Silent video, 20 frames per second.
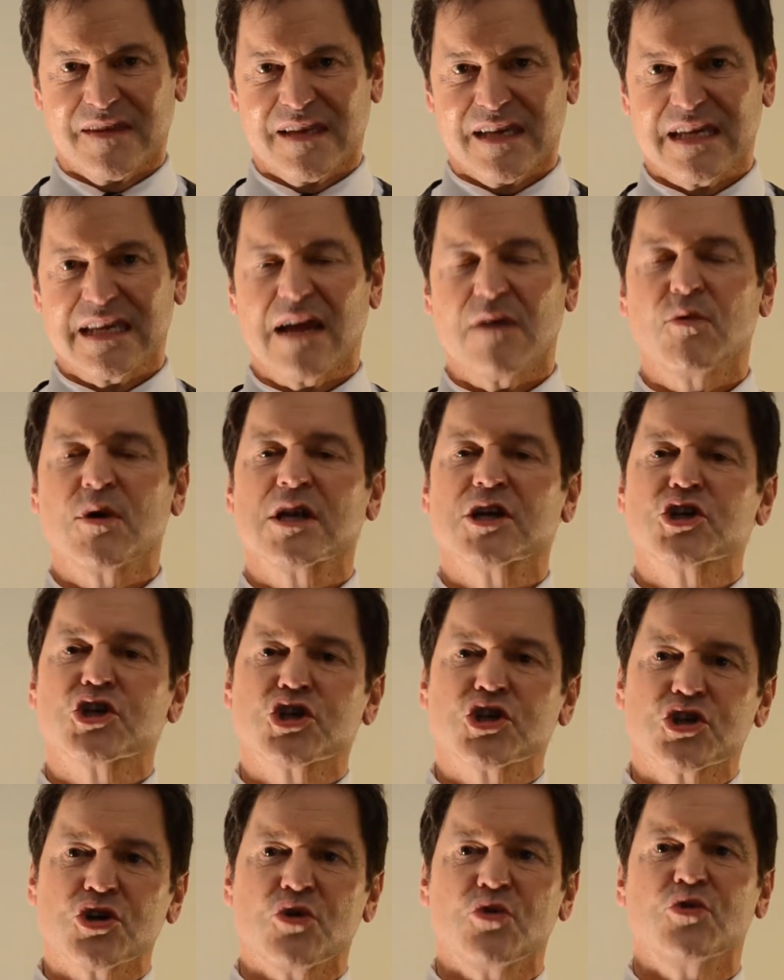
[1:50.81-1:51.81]
And I want to
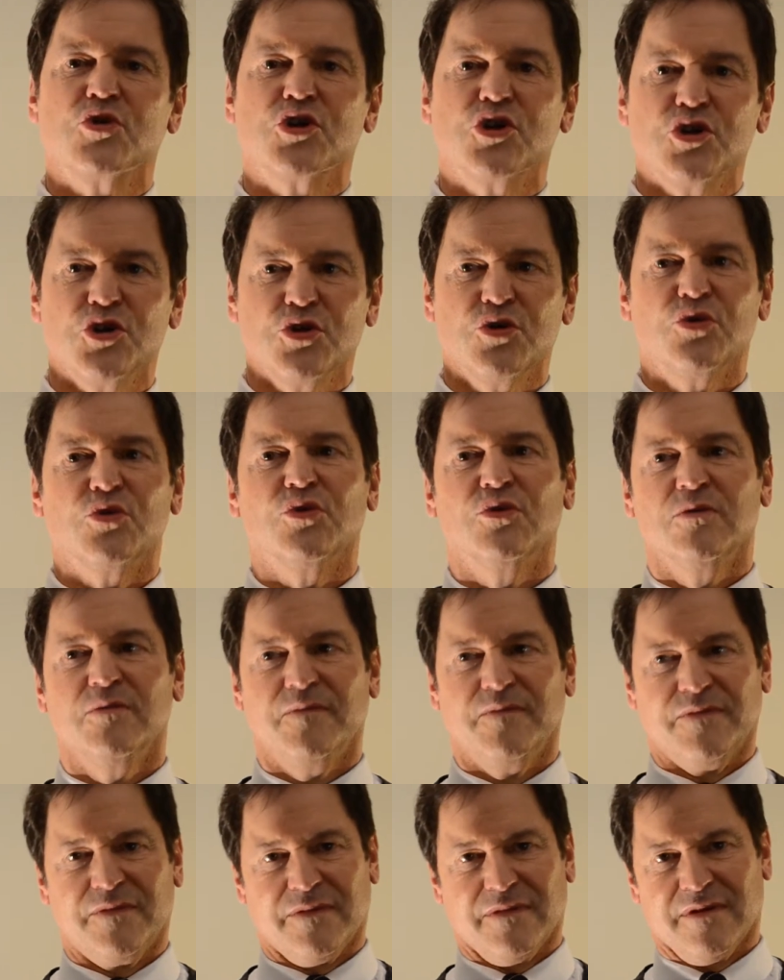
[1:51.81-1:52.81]
show you
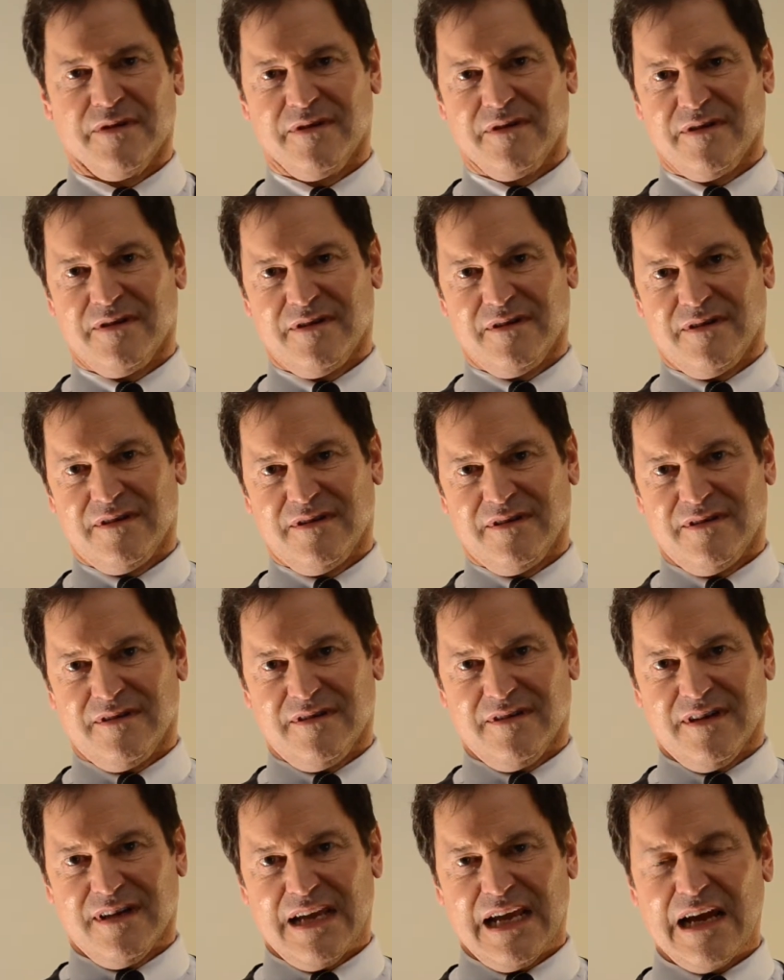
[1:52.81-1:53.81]

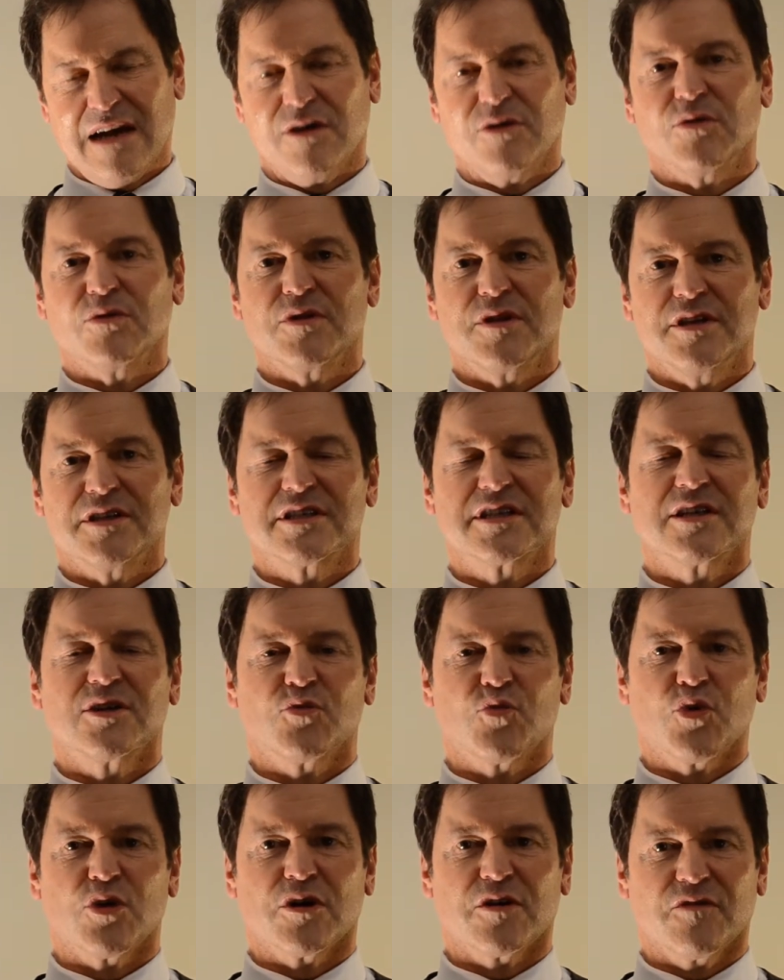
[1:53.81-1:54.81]
how this
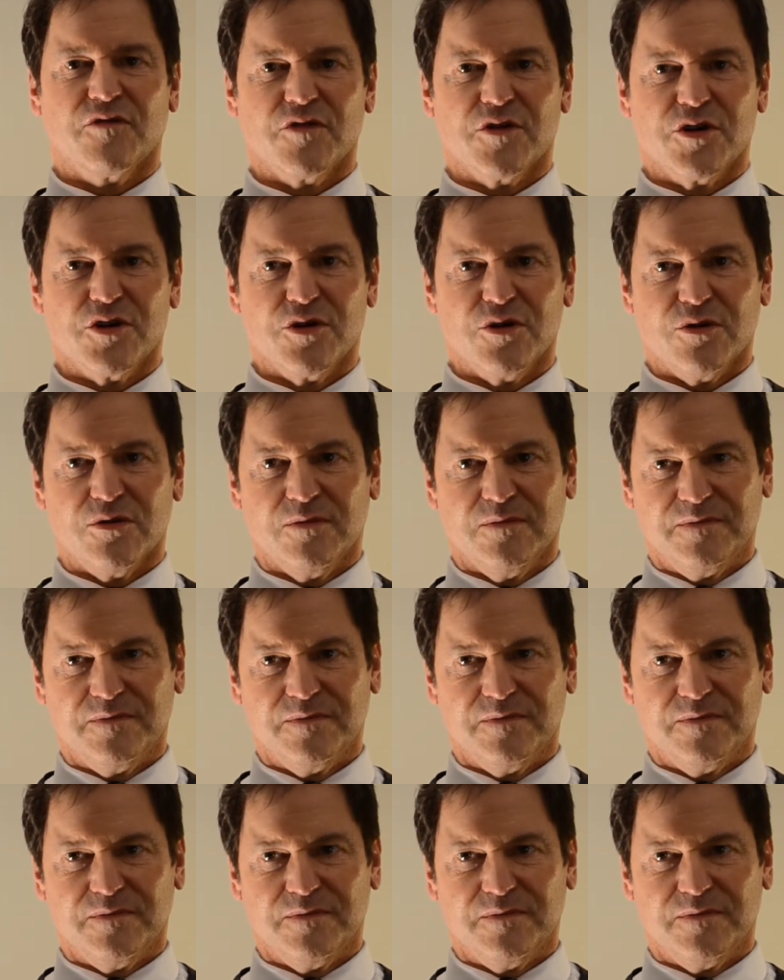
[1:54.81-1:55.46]
can work for you.